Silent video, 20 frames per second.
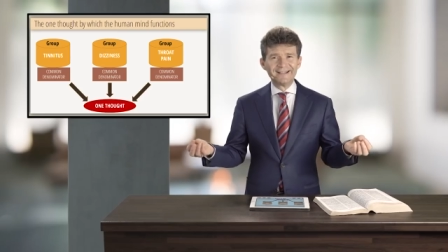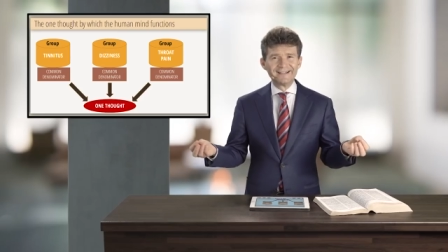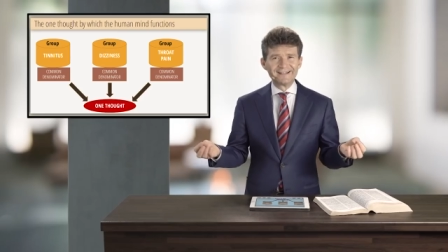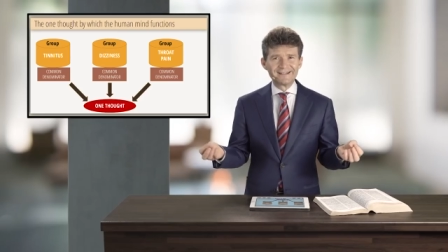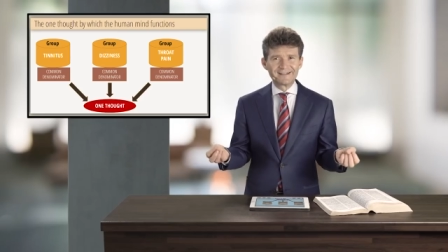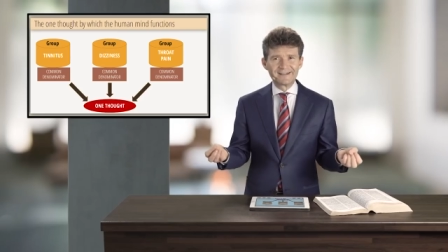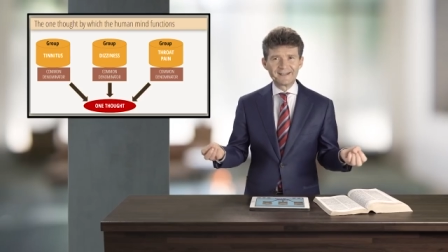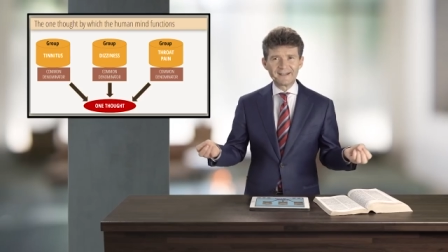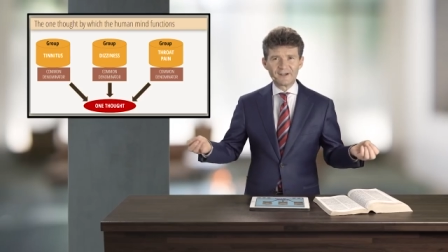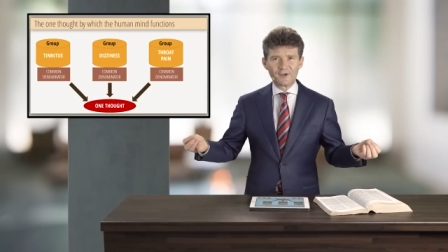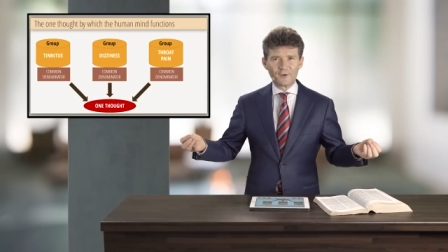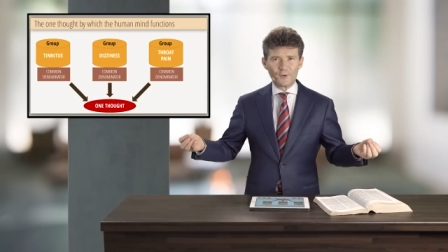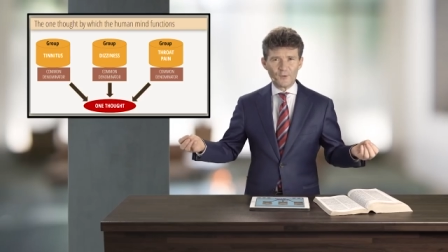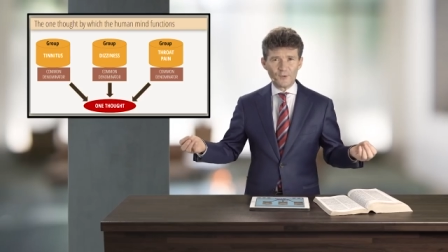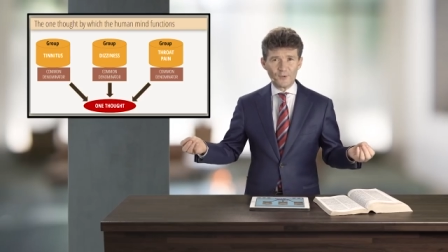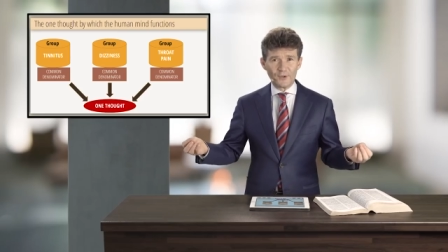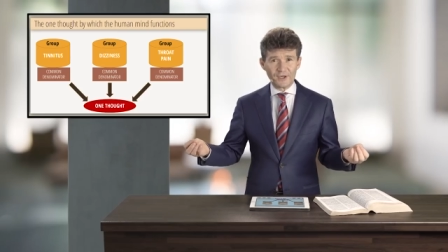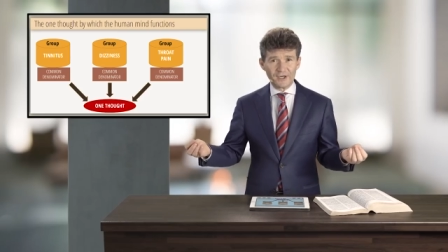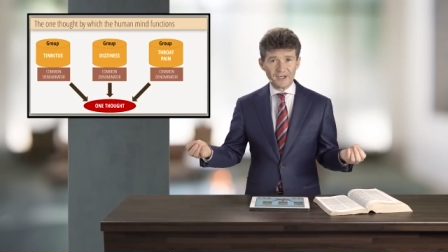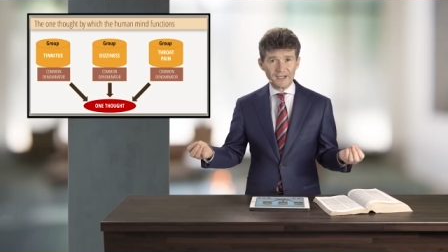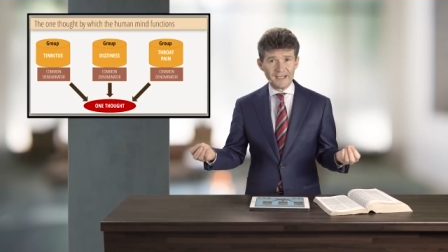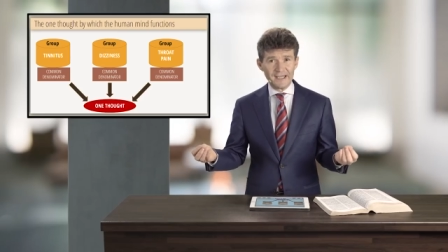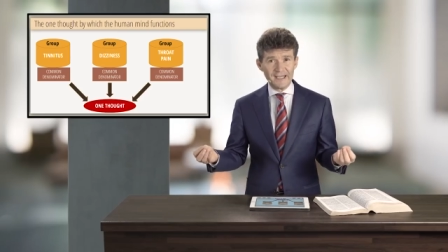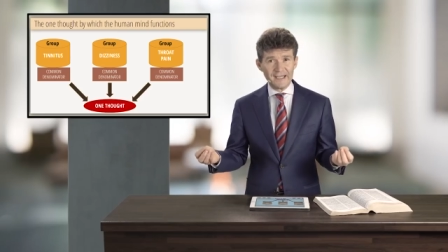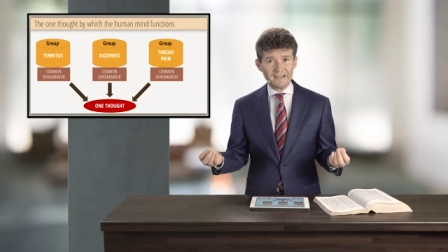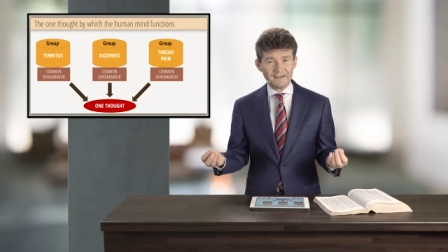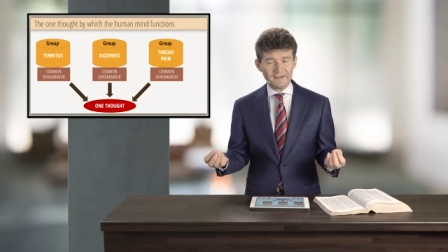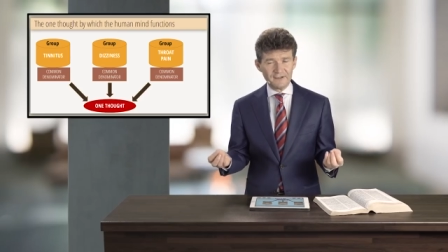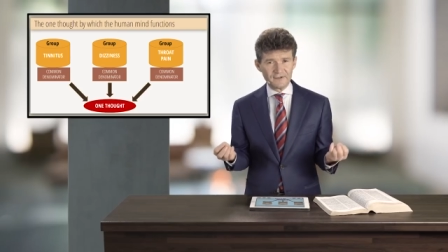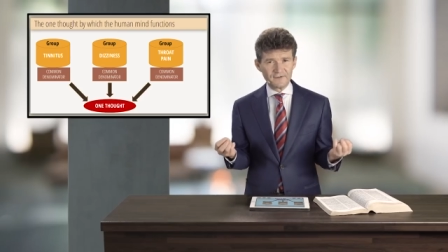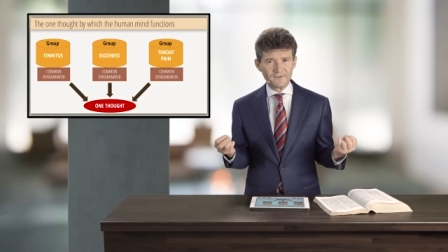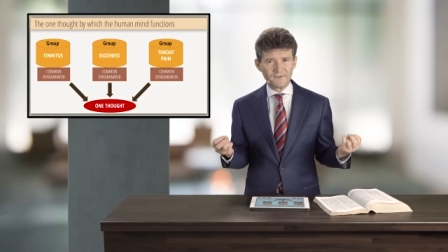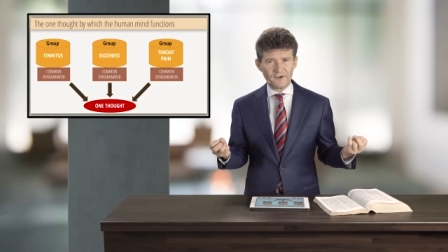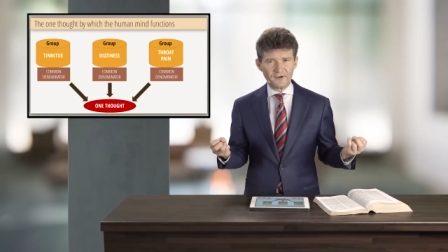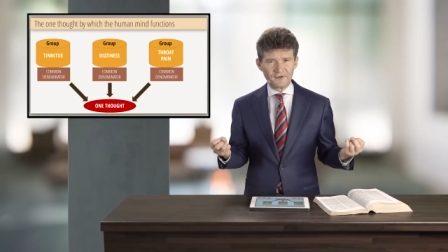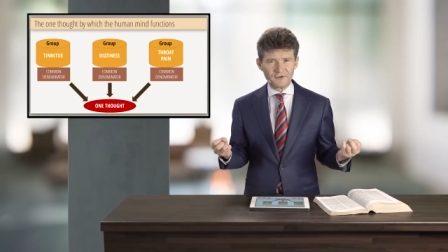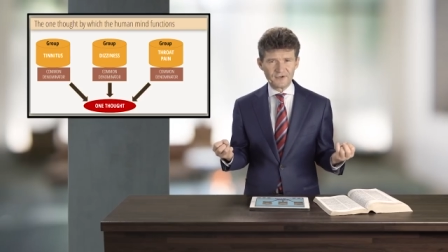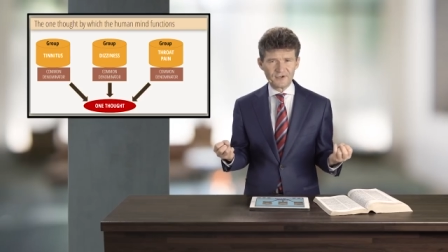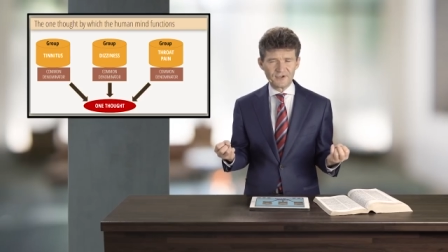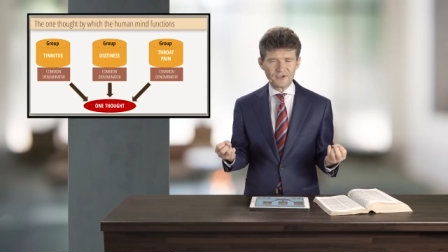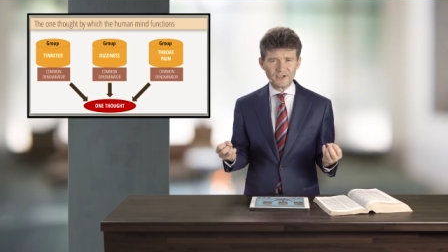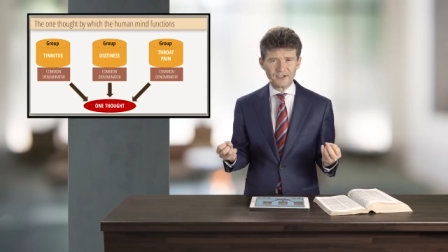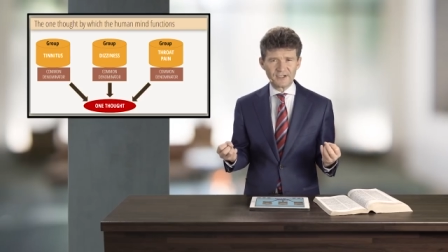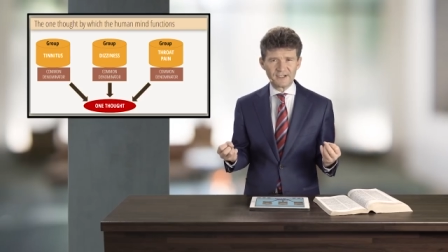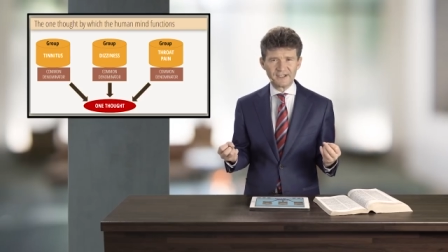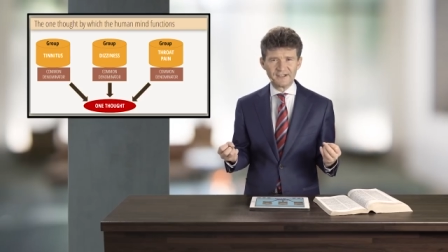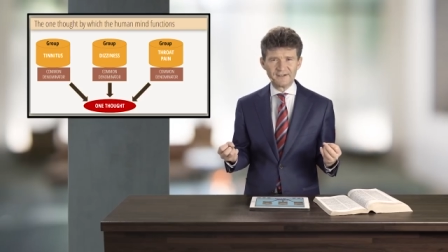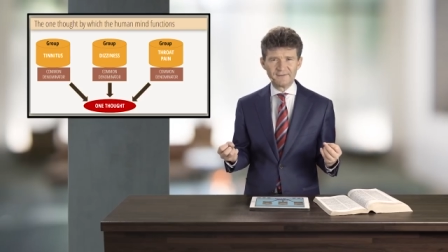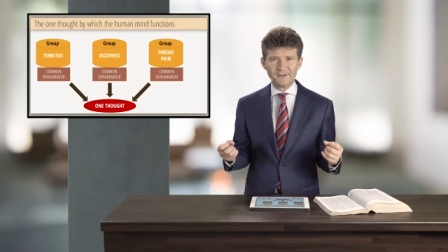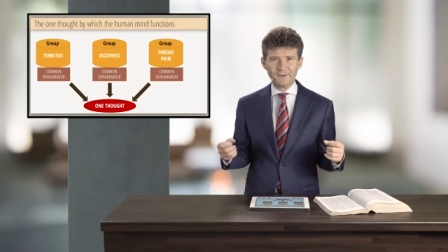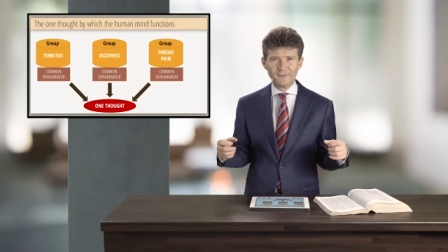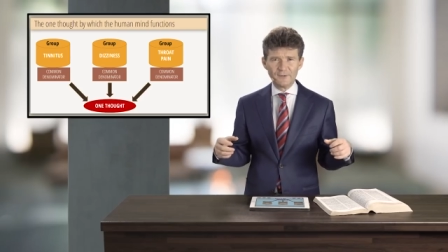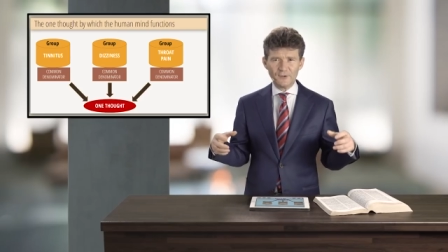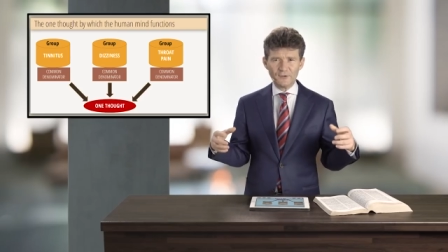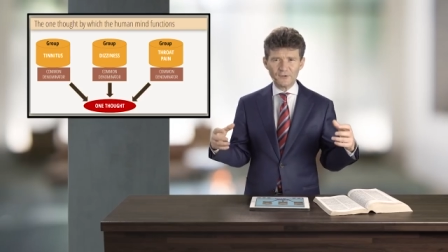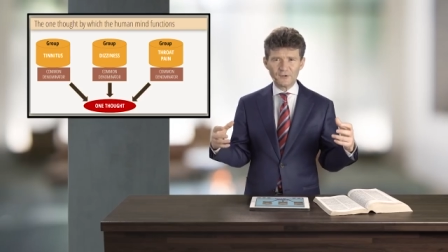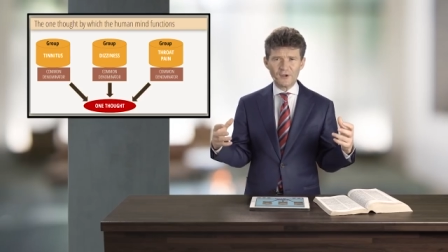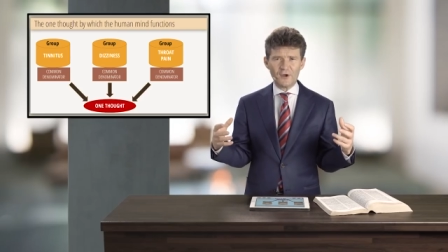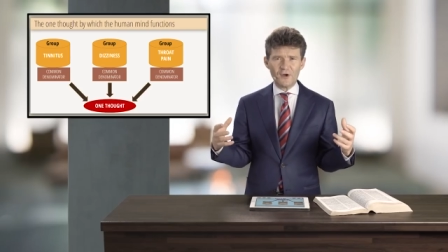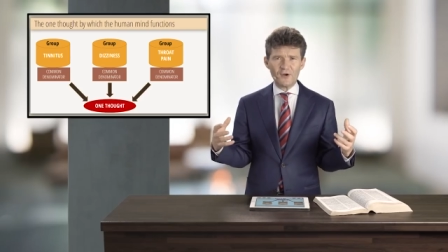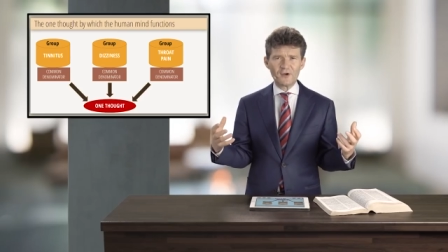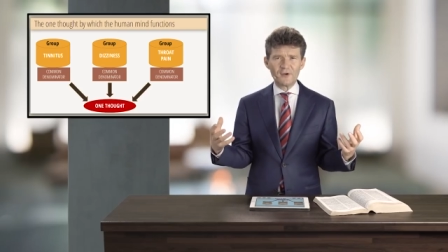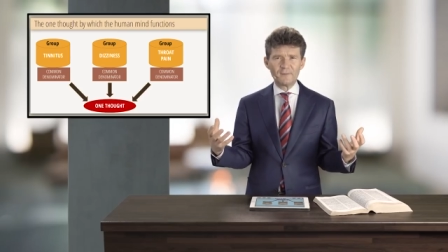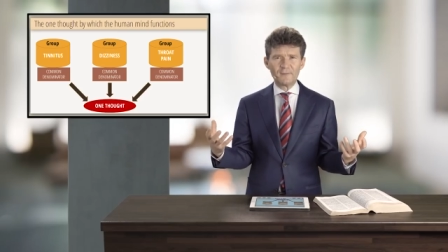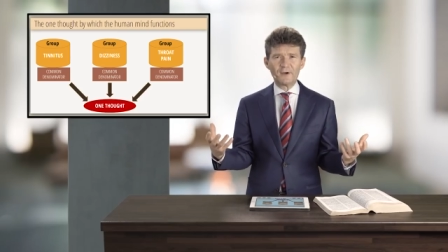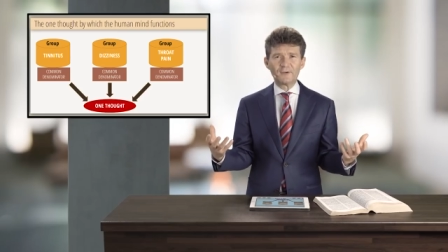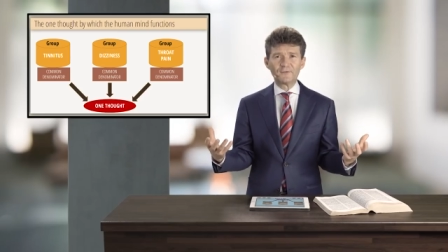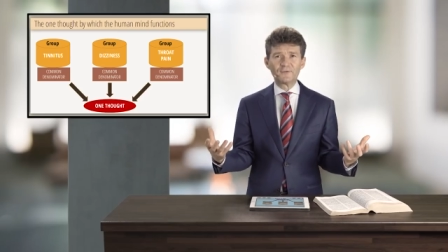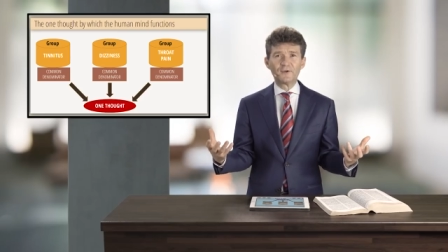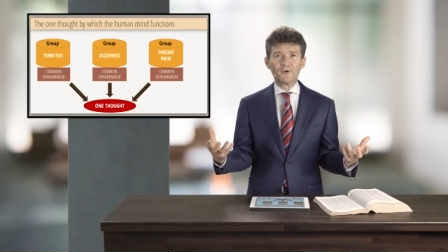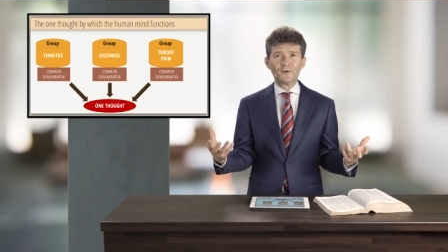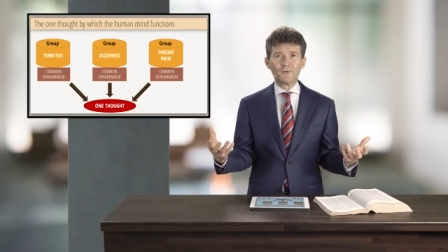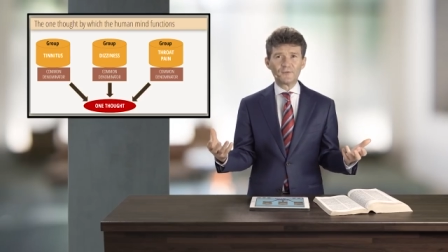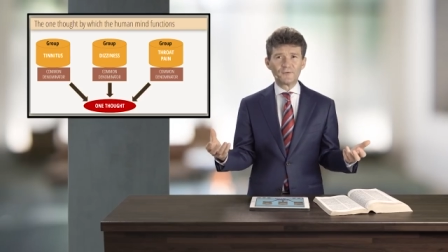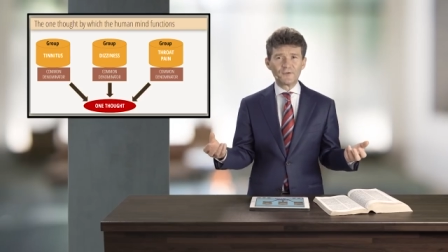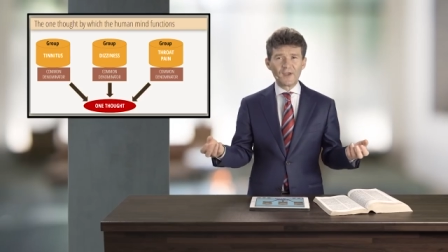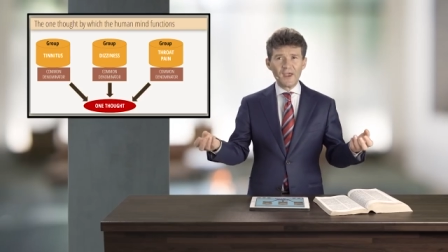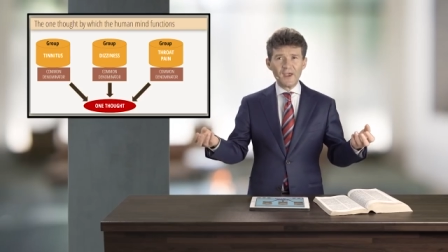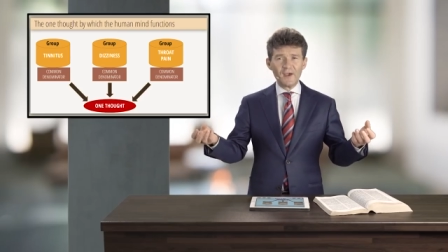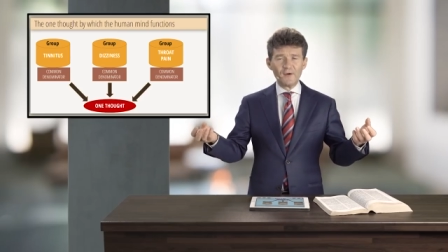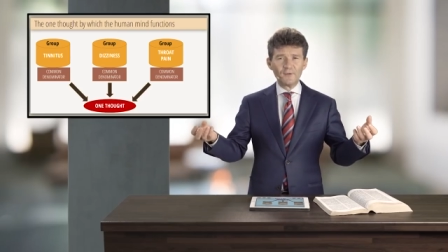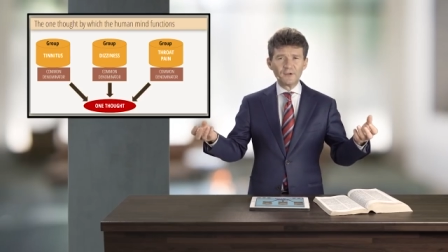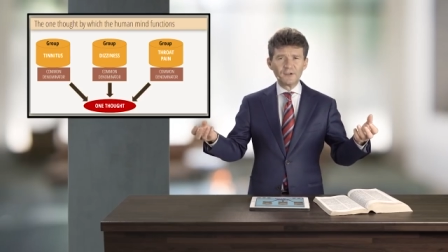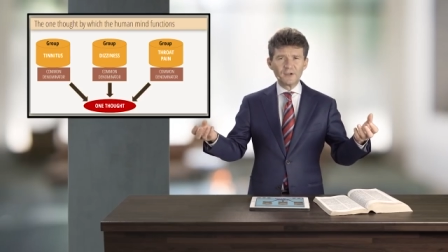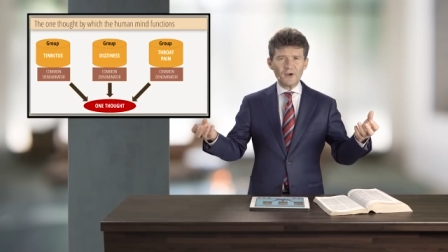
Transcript: sick or in dysfunction. We don't talk about those. We